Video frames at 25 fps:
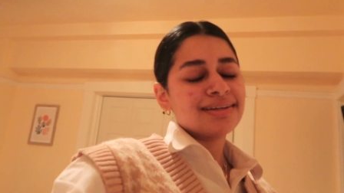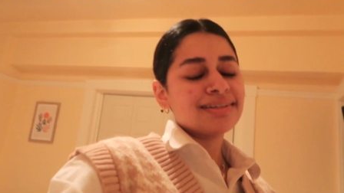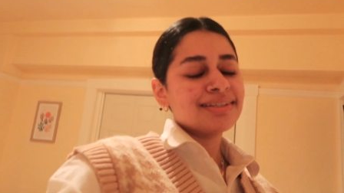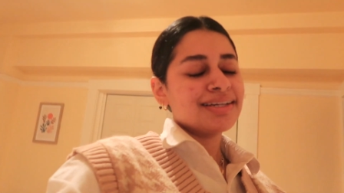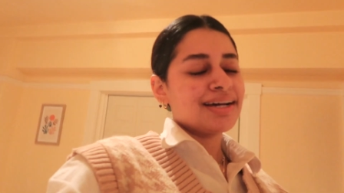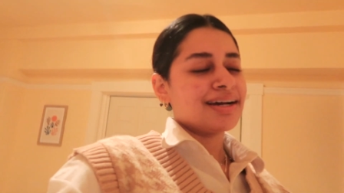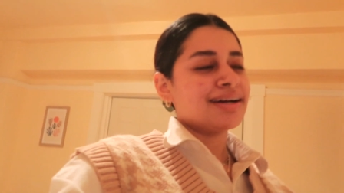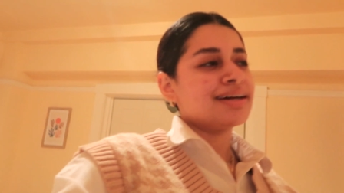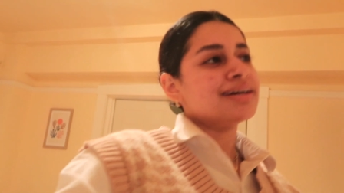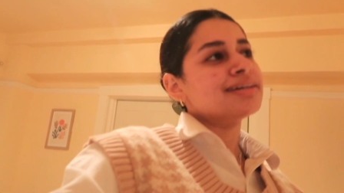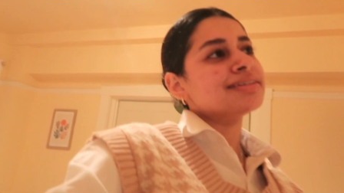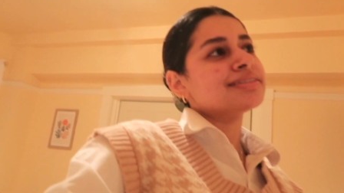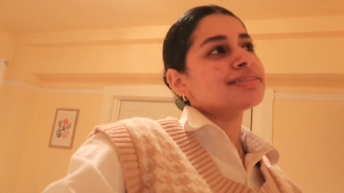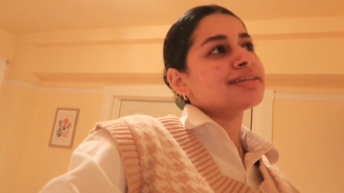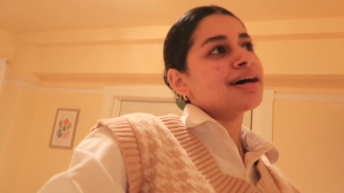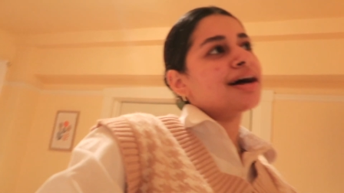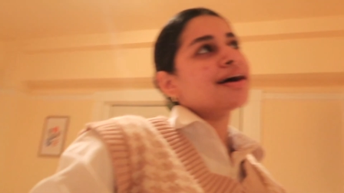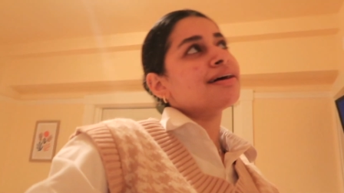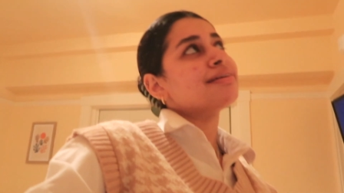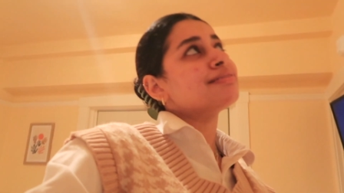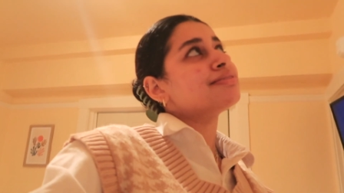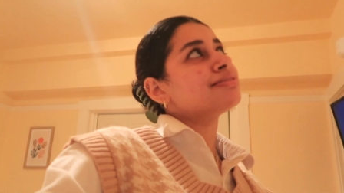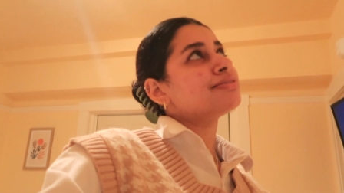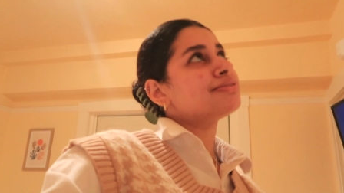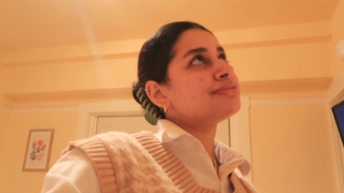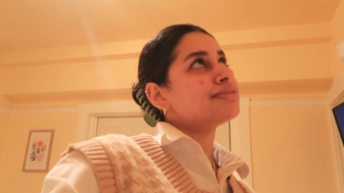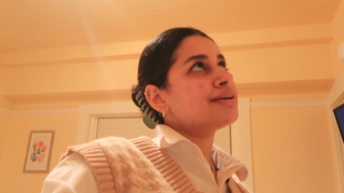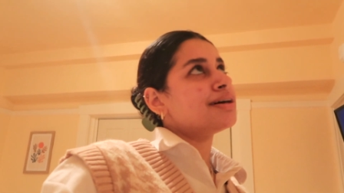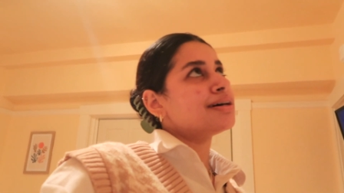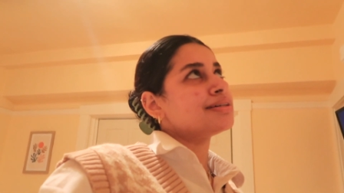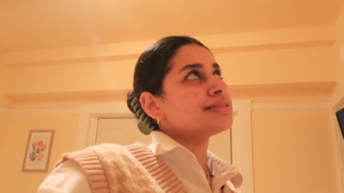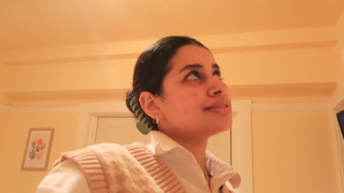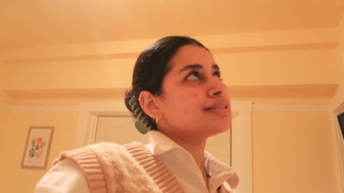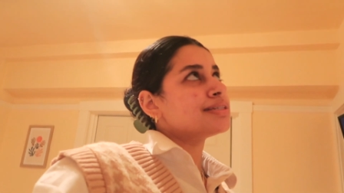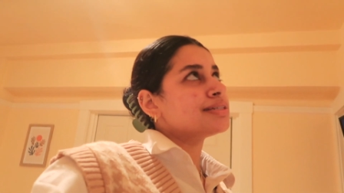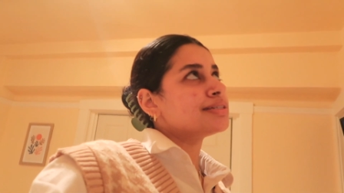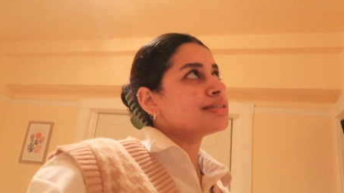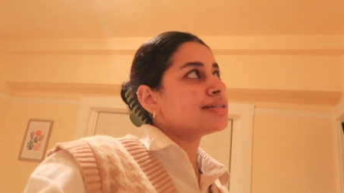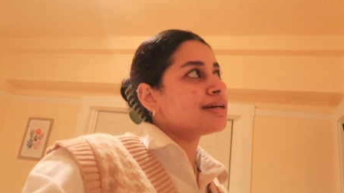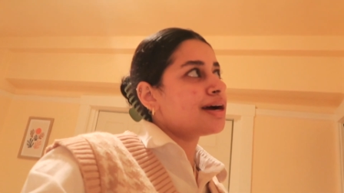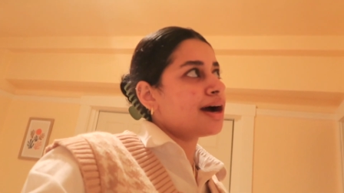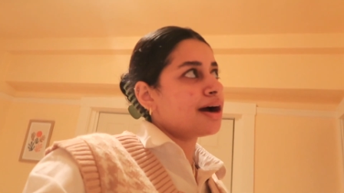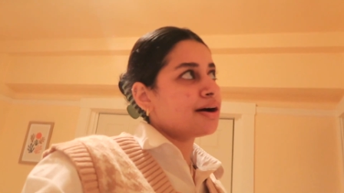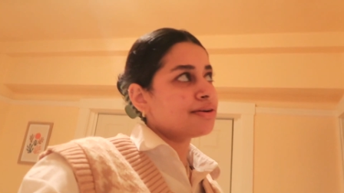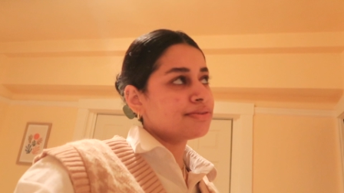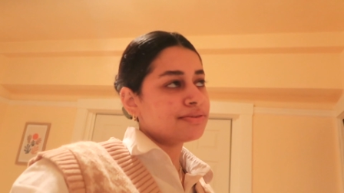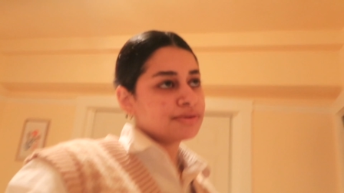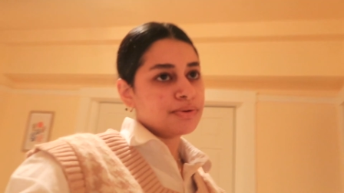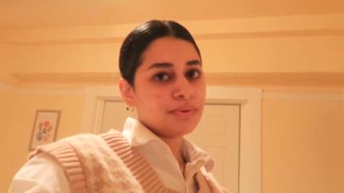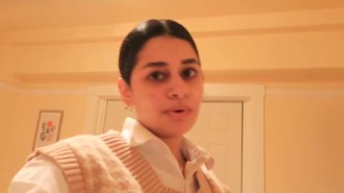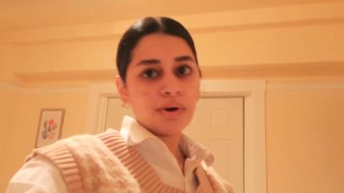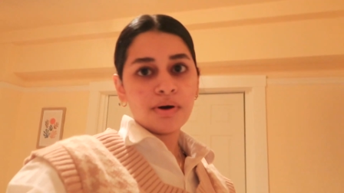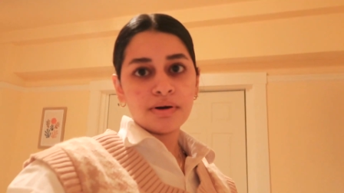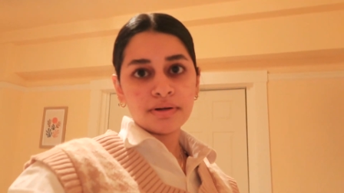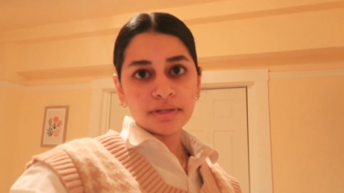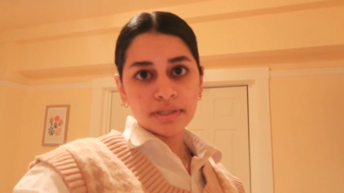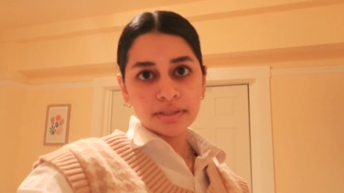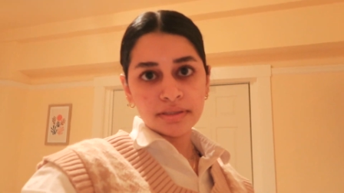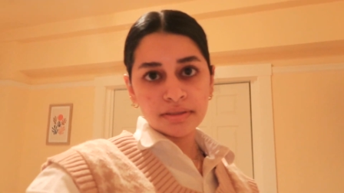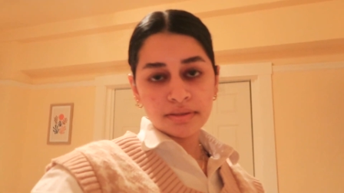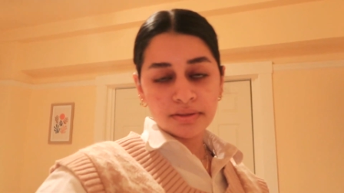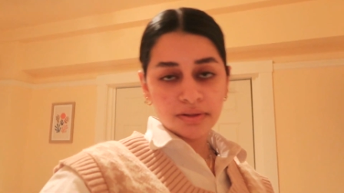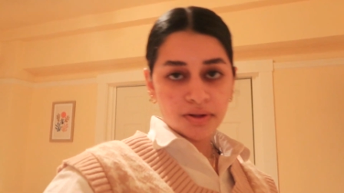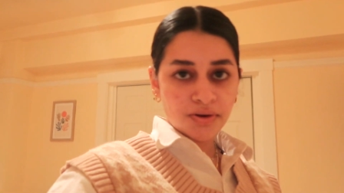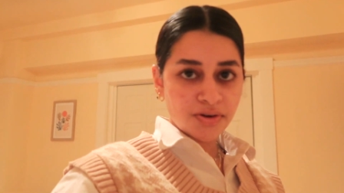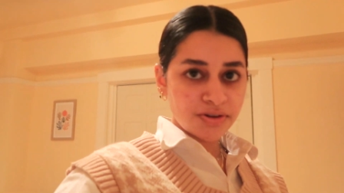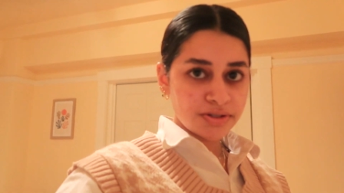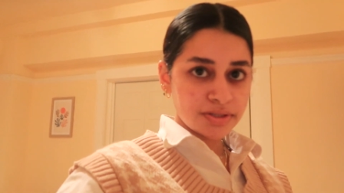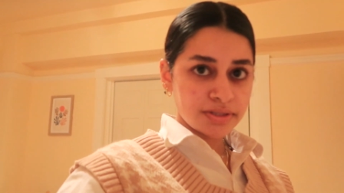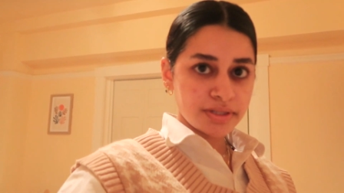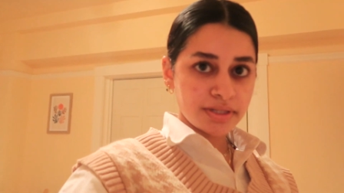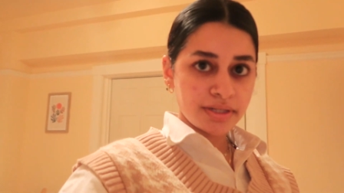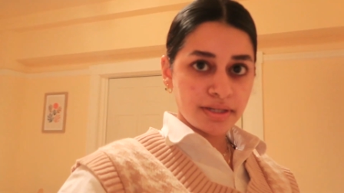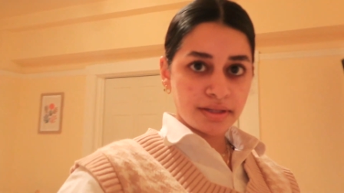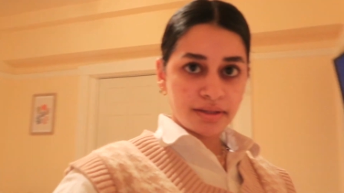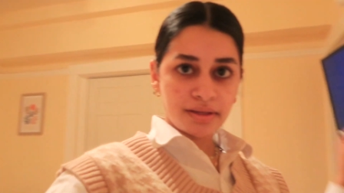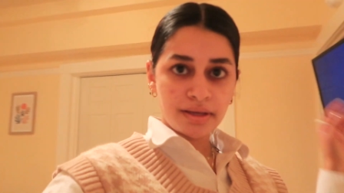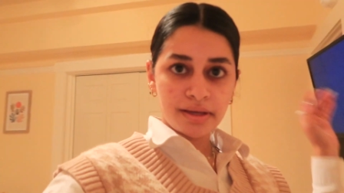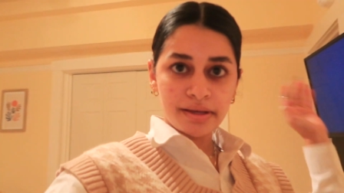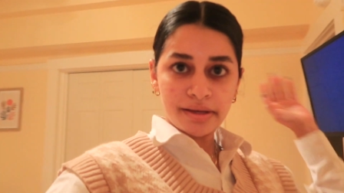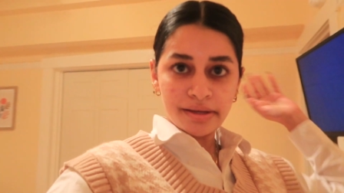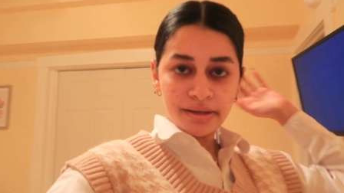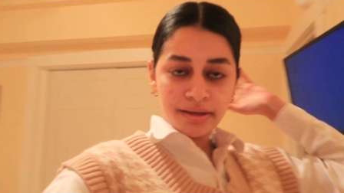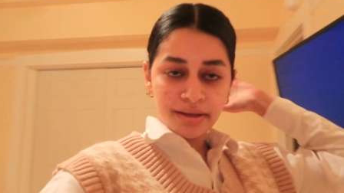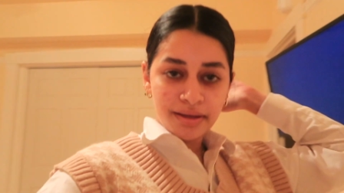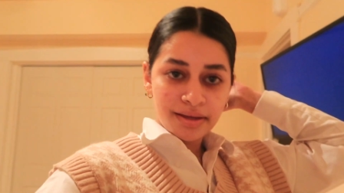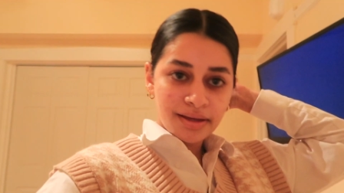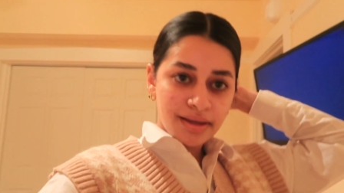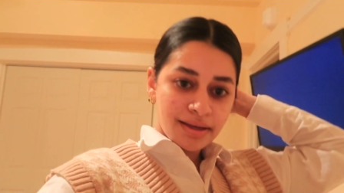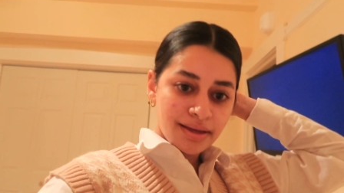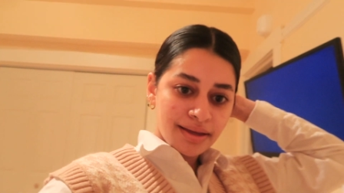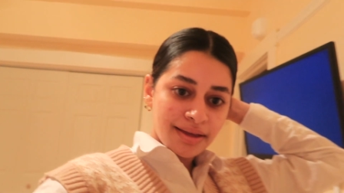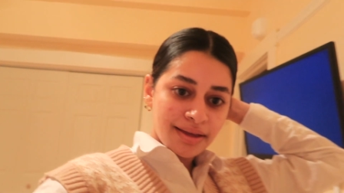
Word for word: guys, I finally have a walk-in closet, like